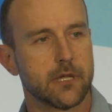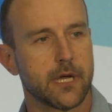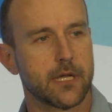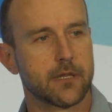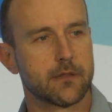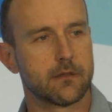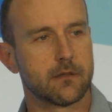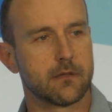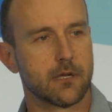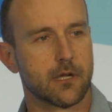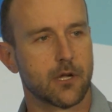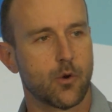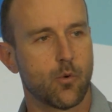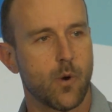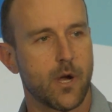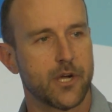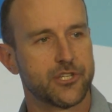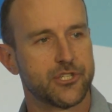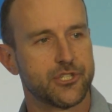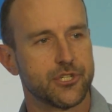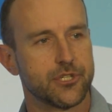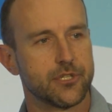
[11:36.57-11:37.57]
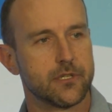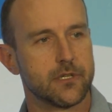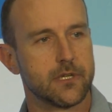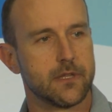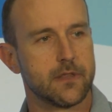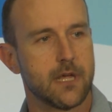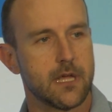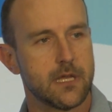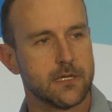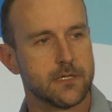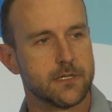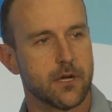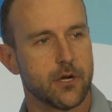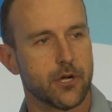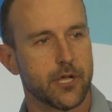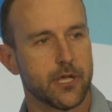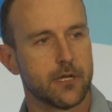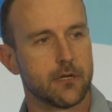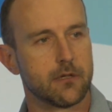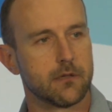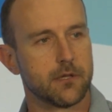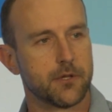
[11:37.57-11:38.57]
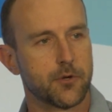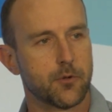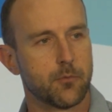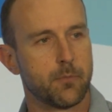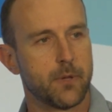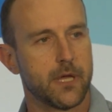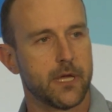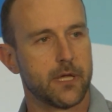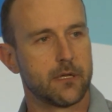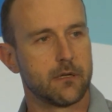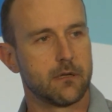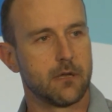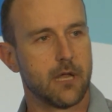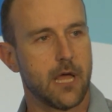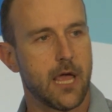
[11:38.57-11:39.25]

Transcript: like the question and then dug in a little bit